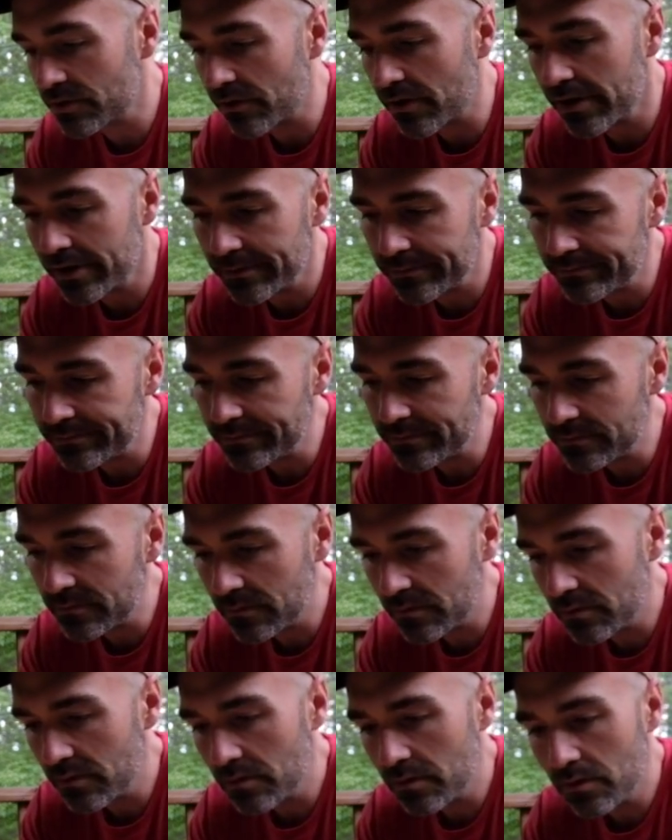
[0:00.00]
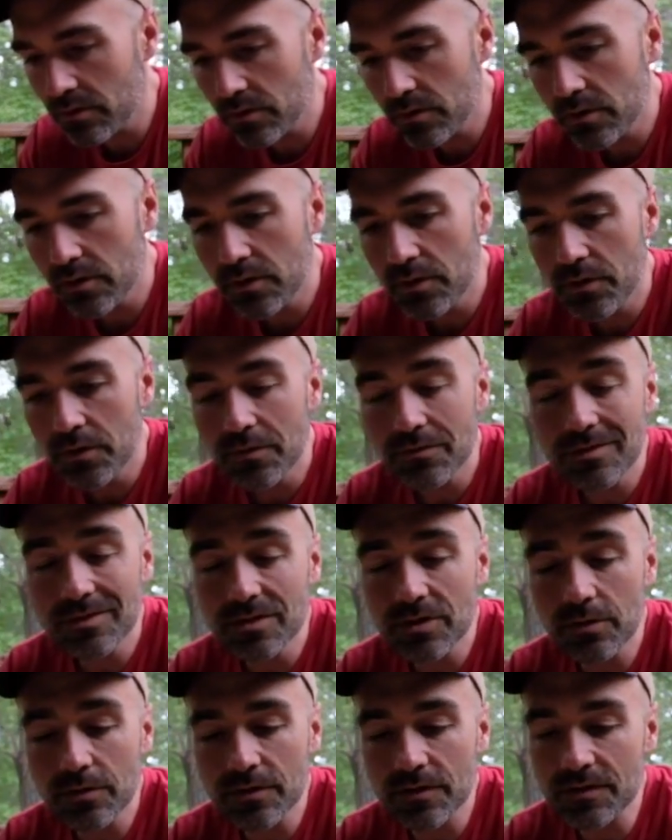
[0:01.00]
all right.
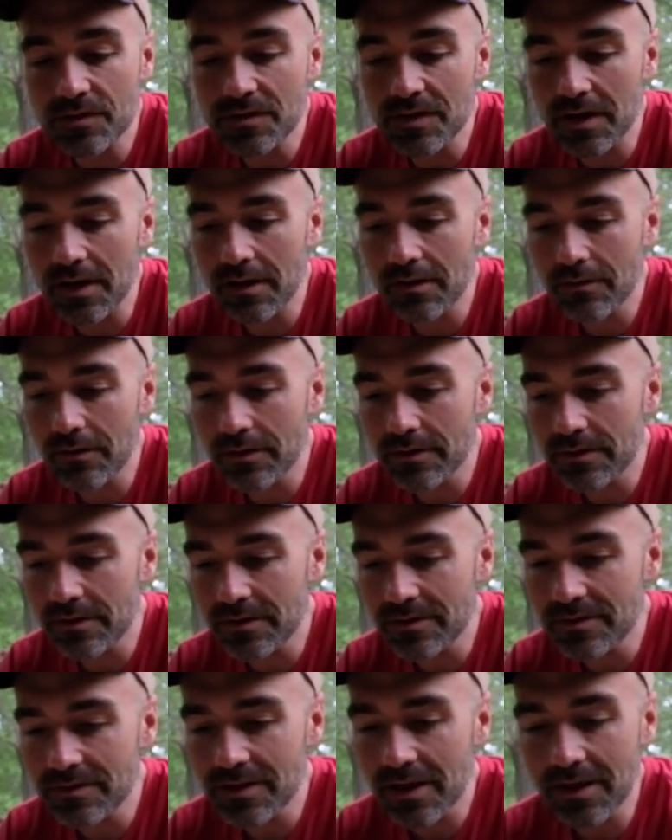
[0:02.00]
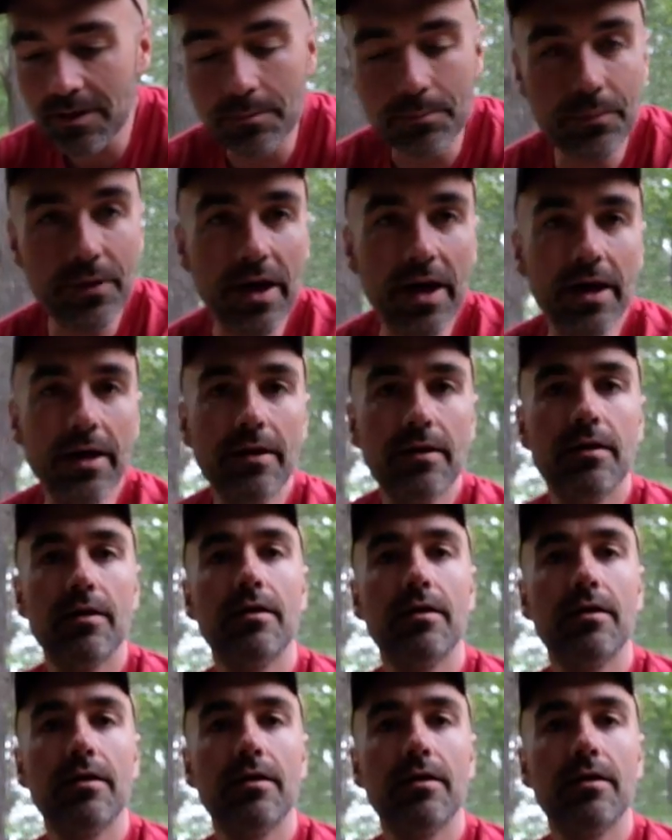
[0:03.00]
Let's go to the, uh, let, let's take a bet.